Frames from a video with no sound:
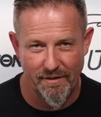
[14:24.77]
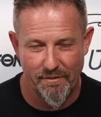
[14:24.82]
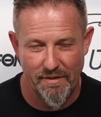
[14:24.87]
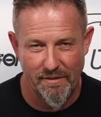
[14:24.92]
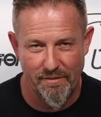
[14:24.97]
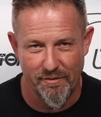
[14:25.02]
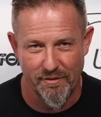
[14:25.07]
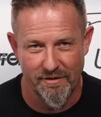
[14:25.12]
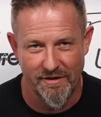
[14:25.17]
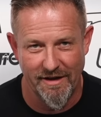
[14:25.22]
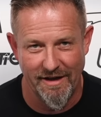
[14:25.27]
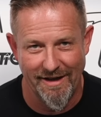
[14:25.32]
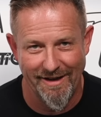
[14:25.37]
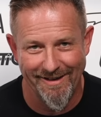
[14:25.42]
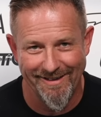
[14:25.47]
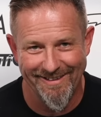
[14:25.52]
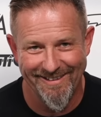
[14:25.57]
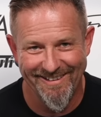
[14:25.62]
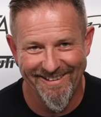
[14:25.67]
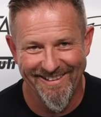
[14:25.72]
pepper in the
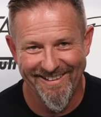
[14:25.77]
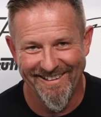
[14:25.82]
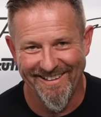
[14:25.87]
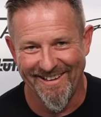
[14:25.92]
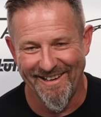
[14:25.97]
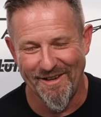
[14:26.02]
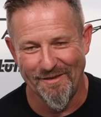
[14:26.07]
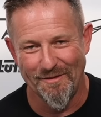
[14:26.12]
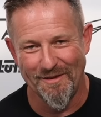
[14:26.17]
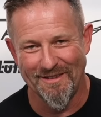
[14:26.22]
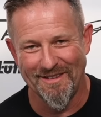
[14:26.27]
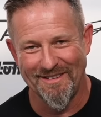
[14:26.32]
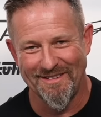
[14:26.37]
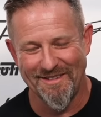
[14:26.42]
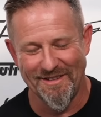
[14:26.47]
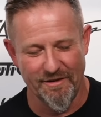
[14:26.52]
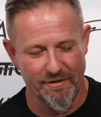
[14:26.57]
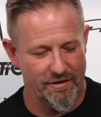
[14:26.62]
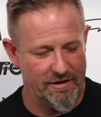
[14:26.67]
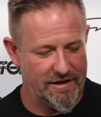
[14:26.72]
egg, as I
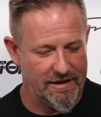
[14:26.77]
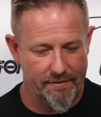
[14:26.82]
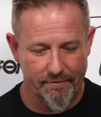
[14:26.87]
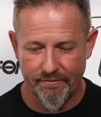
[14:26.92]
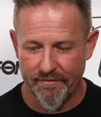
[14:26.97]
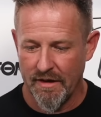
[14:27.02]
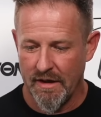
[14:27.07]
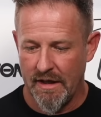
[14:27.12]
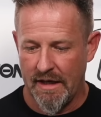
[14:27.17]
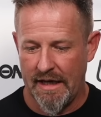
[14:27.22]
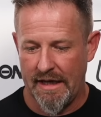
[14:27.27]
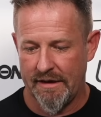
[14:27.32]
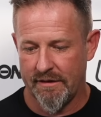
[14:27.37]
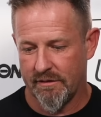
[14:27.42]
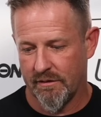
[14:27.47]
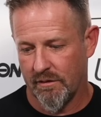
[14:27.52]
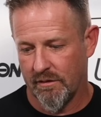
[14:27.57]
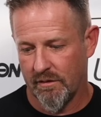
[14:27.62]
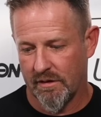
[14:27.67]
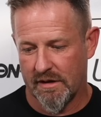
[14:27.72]
said earlier. And
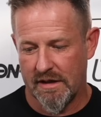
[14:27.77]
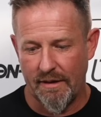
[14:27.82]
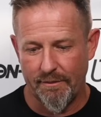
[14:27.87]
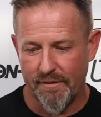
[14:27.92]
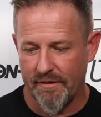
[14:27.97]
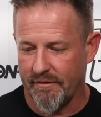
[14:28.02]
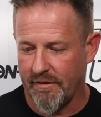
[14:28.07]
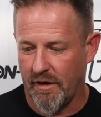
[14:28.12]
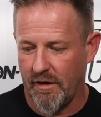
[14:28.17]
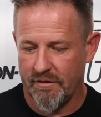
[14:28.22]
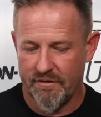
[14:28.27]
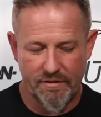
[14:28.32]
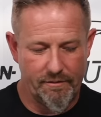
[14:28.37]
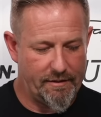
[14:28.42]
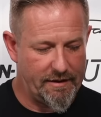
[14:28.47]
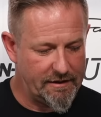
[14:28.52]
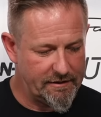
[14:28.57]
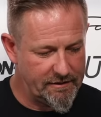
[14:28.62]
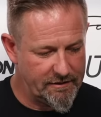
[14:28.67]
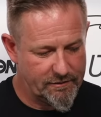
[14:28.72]
a couple of notes
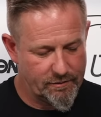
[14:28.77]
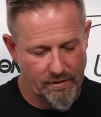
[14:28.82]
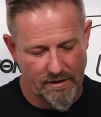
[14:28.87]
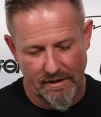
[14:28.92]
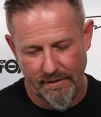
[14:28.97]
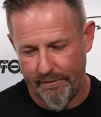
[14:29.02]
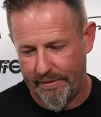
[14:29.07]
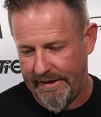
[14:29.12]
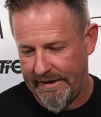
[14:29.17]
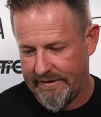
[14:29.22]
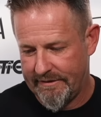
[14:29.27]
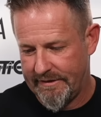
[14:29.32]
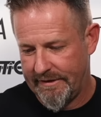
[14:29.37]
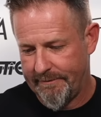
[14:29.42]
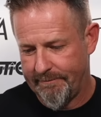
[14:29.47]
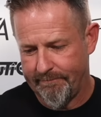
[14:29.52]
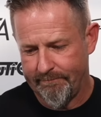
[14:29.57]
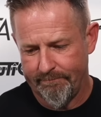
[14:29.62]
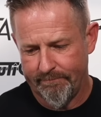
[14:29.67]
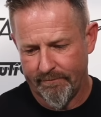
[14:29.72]
about this while I'm
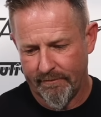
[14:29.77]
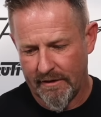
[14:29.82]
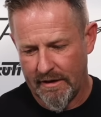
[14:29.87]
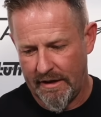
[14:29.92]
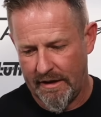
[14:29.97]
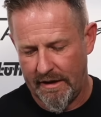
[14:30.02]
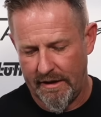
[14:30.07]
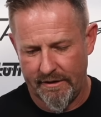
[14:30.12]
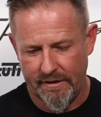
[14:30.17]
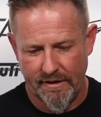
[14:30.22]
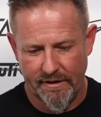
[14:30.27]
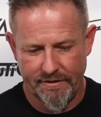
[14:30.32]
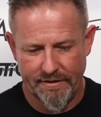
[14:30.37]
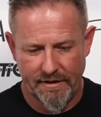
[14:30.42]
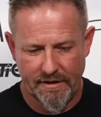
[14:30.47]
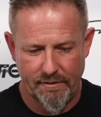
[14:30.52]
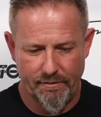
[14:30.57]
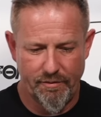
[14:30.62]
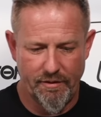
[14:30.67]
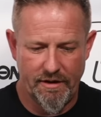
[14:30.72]
painting that I
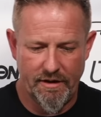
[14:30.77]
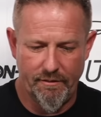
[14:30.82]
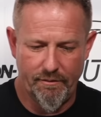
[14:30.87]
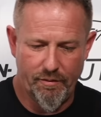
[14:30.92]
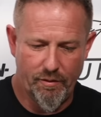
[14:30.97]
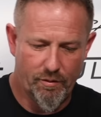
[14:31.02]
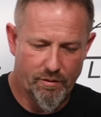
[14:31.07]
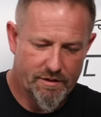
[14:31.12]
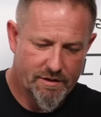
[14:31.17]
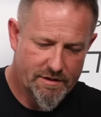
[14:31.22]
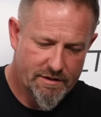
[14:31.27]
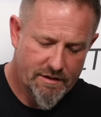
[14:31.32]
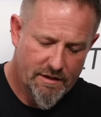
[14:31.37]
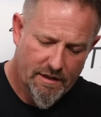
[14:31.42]
think are pretty important.